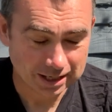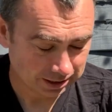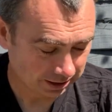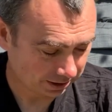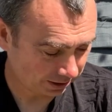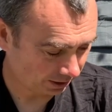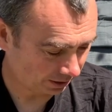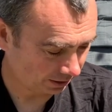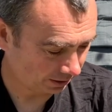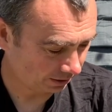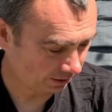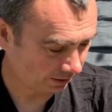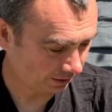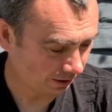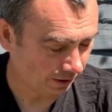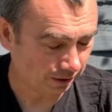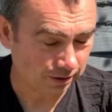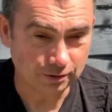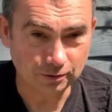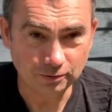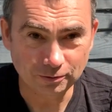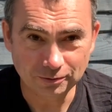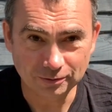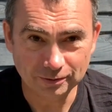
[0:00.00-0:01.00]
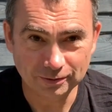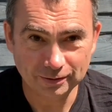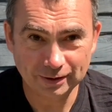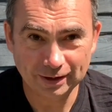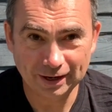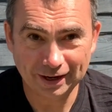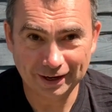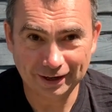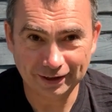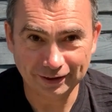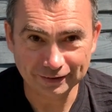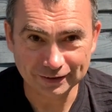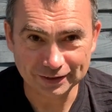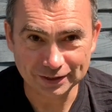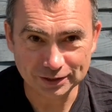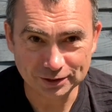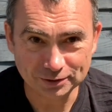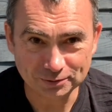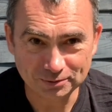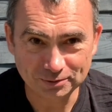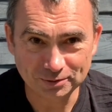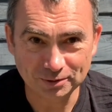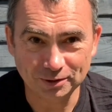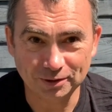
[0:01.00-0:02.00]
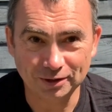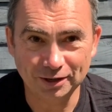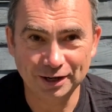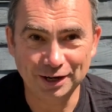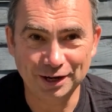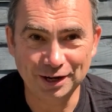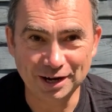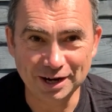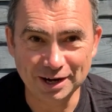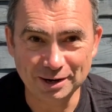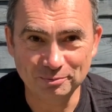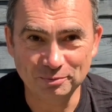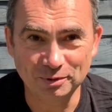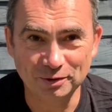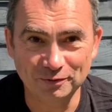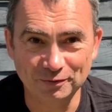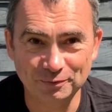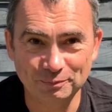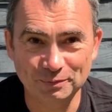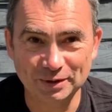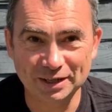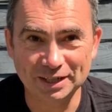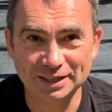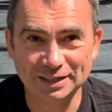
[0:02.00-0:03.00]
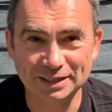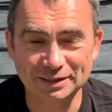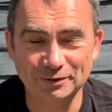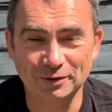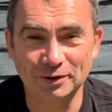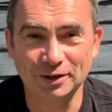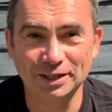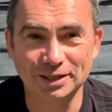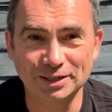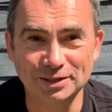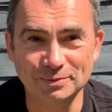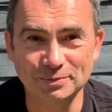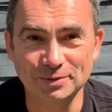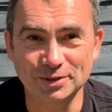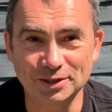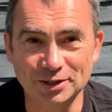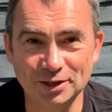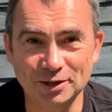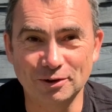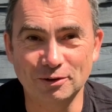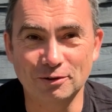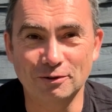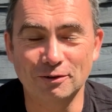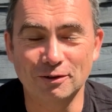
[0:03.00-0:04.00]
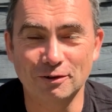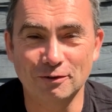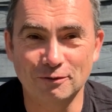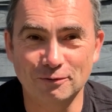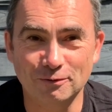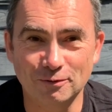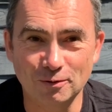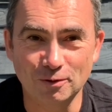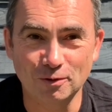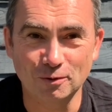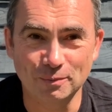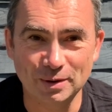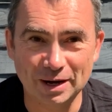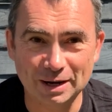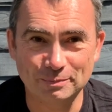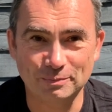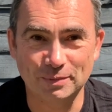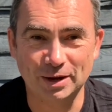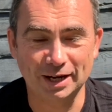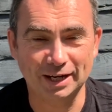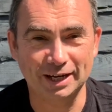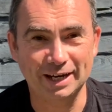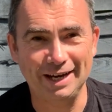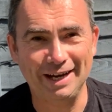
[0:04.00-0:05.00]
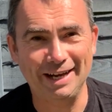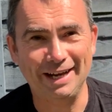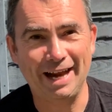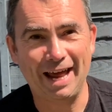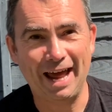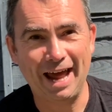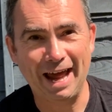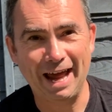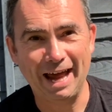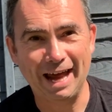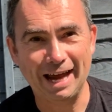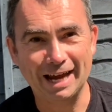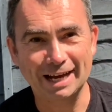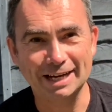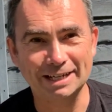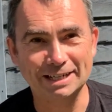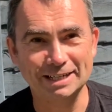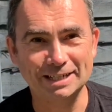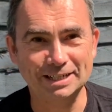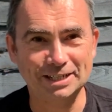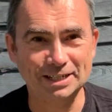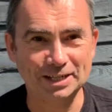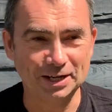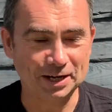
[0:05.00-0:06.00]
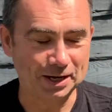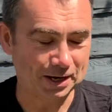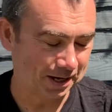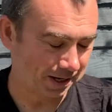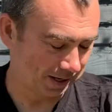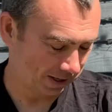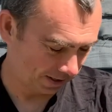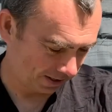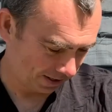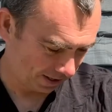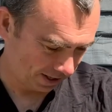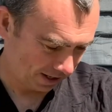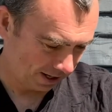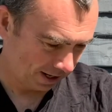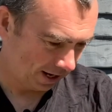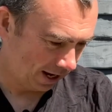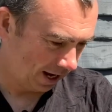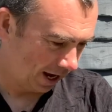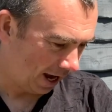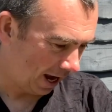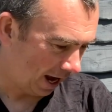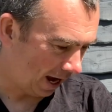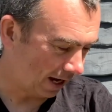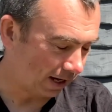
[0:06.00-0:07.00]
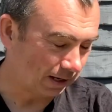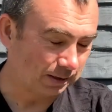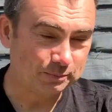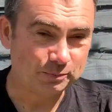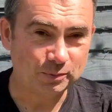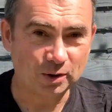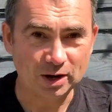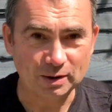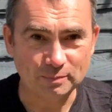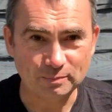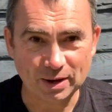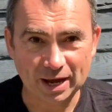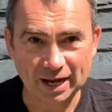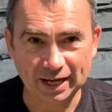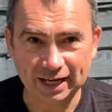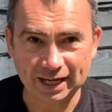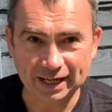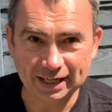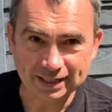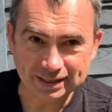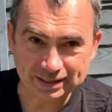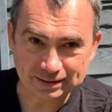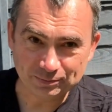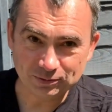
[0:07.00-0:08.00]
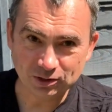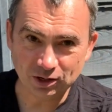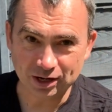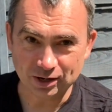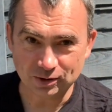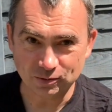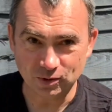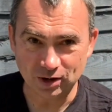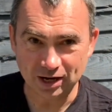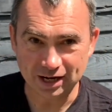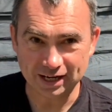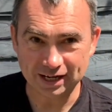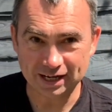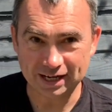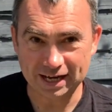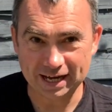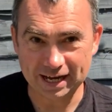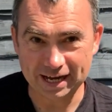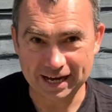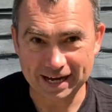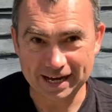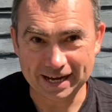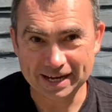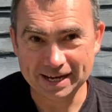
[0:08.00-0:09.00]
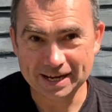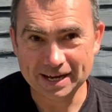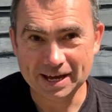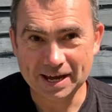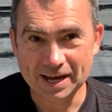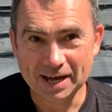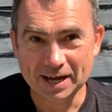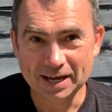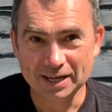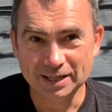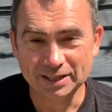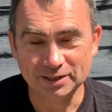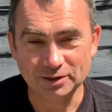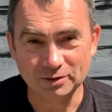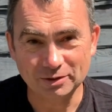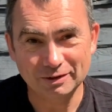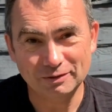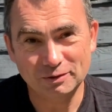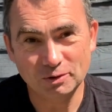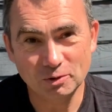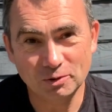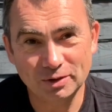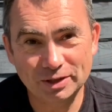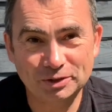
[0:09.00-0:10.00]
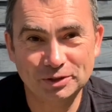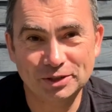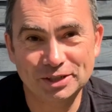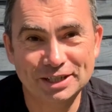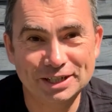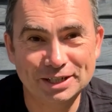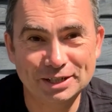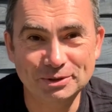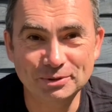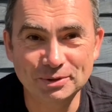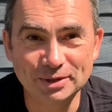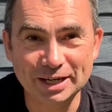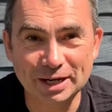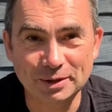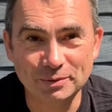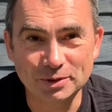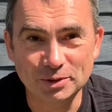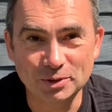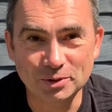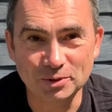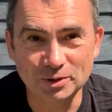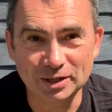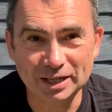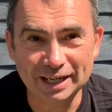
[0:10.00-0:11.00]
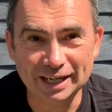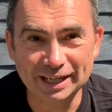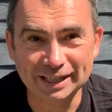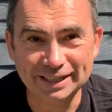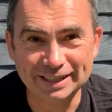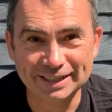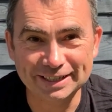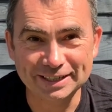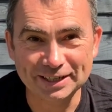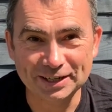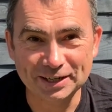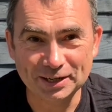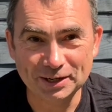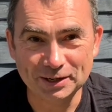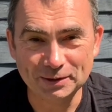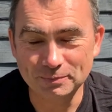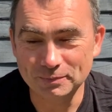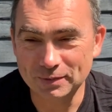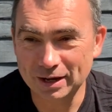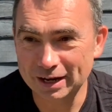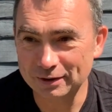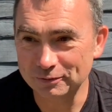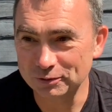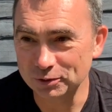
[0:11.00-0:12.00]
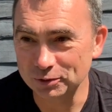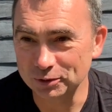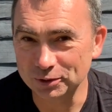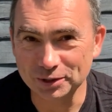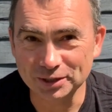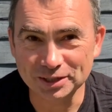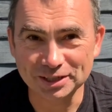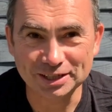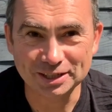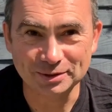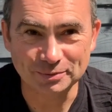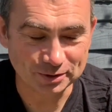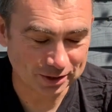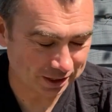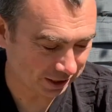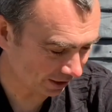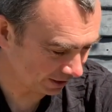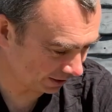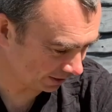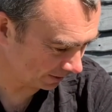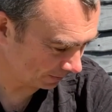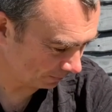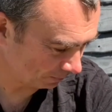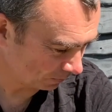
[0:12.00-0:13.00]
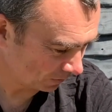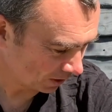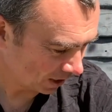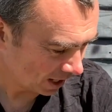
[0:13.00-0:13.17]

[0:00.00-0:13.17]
So I've still got a number of bits of items though for backpacking and bikepacking, some lightweight gear. So if you're interested in doing that with your kids, have a look at some of this.